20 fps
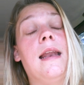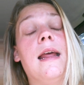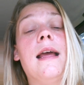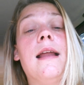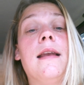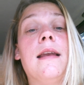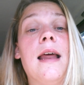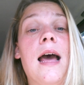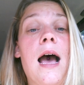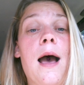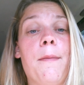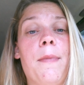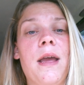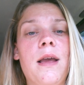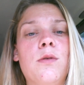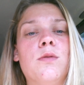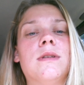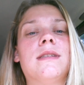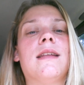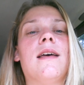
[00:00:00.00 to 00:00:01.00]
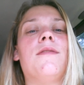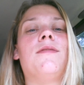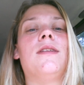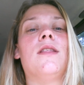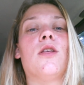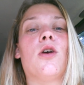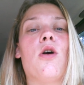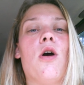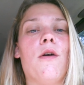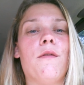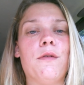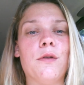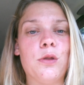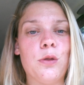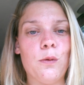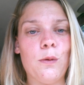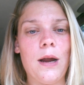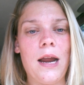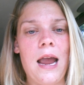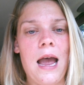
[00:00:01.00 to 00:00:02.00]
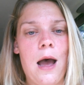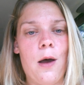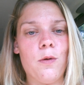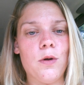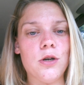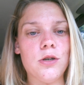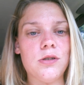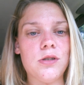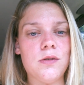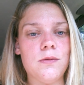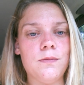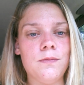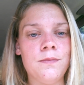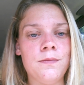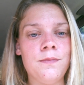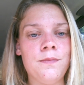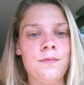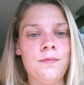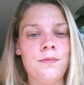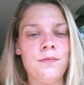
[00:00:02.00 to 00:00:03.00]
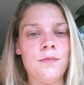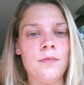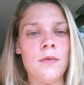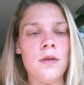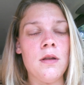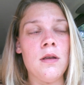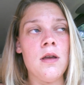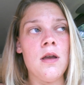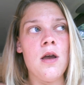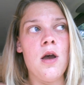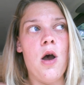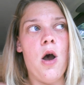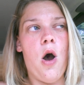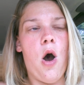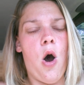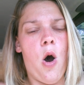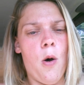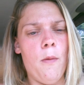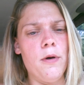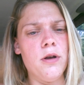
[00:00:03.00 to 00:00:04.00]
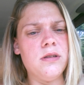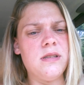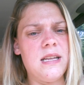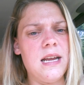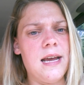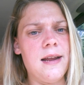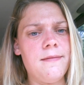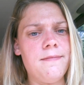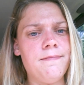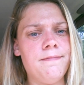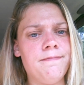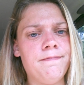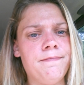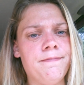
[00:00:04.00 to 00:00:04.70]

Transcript: didn't die, but he was left in the car for 3 hours. Almost dead.